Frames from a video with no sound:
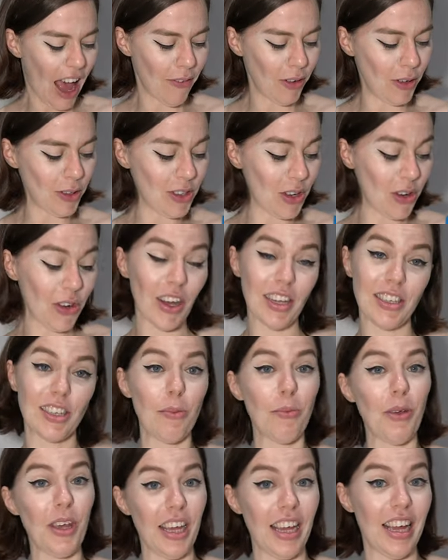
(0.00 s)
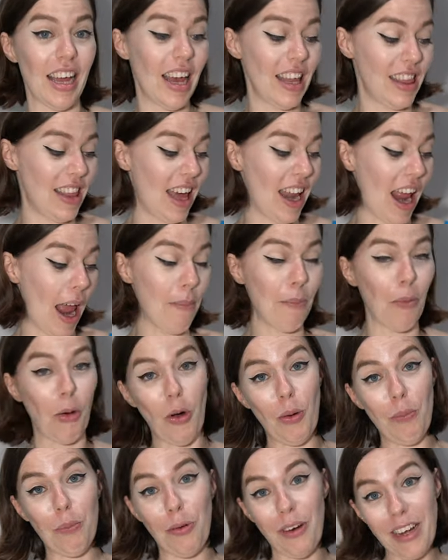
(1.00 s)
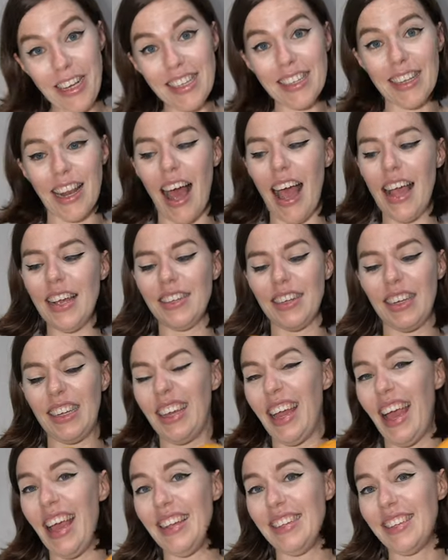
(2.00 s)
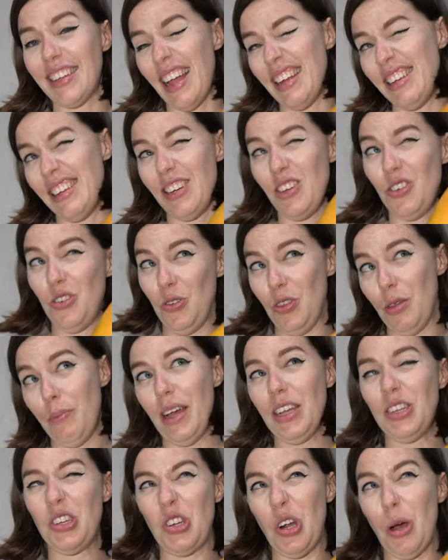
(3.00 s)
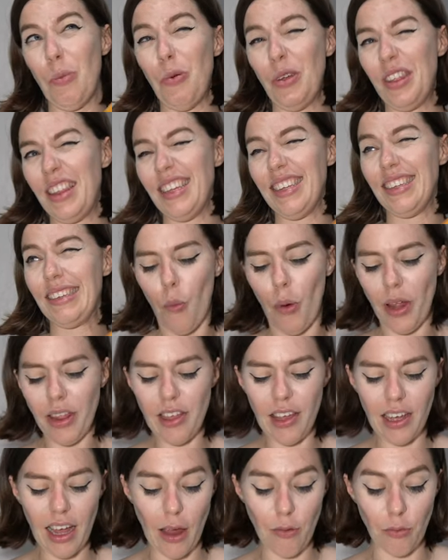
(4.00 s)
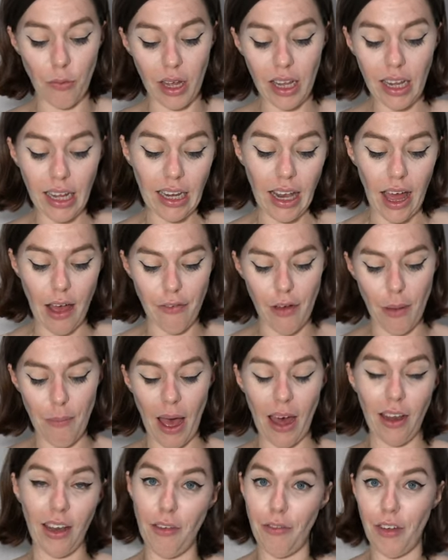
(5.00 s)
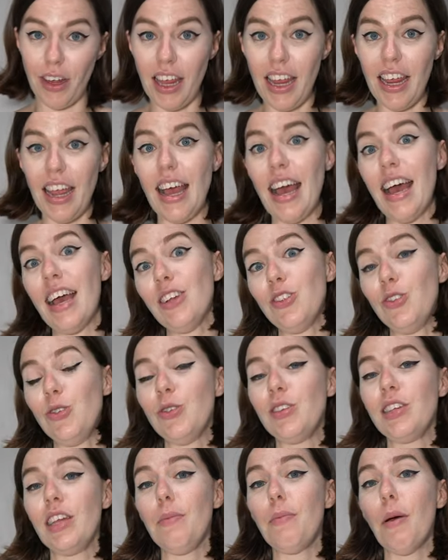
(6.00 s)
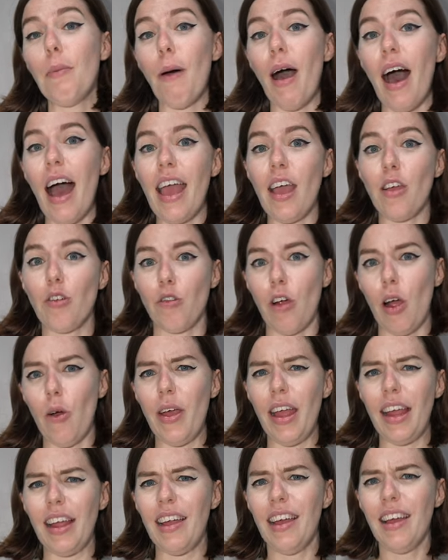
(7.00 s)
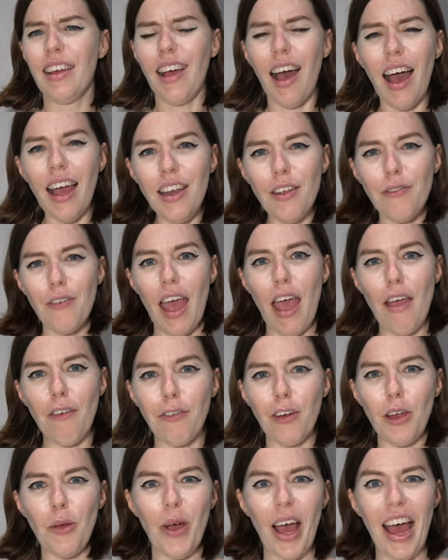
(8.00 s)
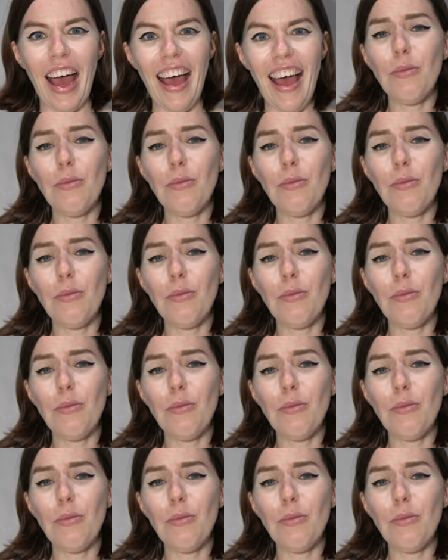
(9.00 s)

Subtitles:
I've also got some here that I bought pre-sliced in case I didn't do the best job with this. One thing I really love about living here is you see papaya growing kind of everywhere.